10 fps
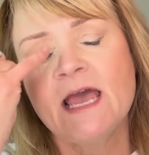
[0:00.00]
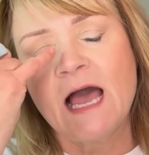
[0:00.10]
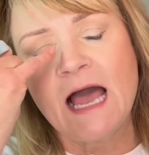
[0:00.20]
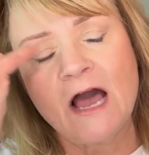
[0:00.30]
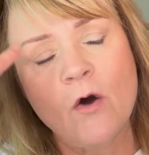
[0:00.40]

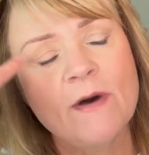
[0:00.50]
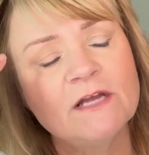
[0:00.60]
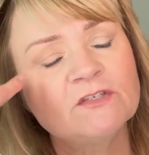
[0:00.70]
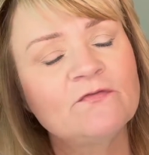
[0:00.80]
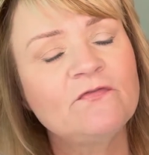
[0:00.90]
How
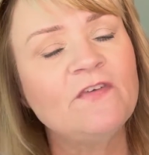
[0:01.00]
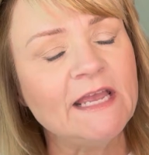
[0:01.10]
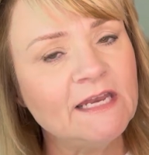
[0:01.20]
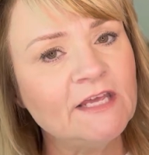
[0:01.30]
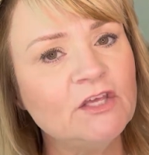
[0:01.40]
much
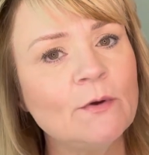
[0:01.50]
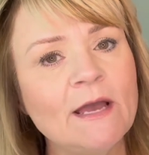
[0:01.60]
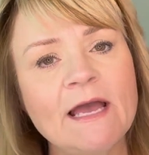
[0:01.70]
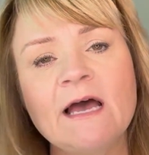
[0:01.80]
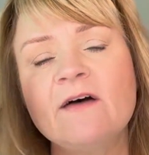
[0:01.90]
fading you
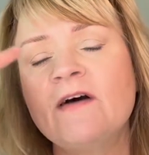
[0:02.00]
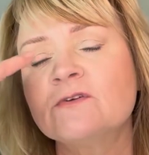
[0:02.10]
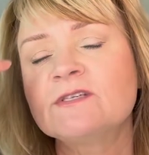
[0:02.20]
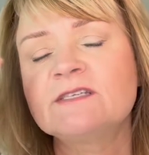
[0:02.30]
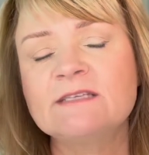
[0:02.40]
have, how
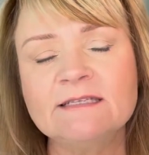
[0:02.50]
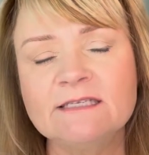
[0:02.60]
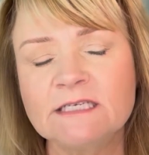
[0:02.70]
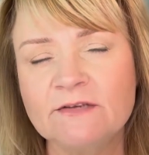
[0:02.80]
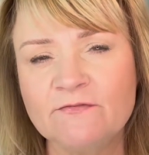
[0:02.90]

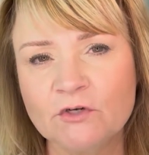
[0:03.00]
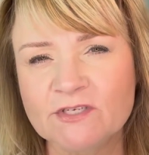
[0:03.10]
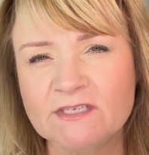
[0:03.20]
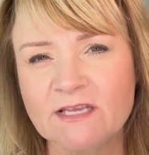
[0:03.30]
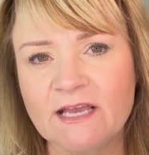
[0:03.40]
sensitive your
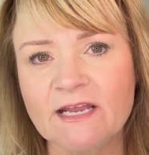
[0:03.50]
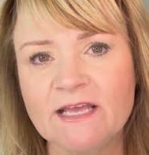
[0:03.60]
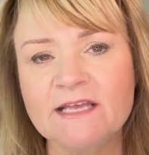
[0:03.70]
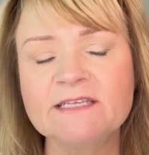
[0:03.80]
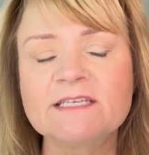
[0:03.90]
skin is.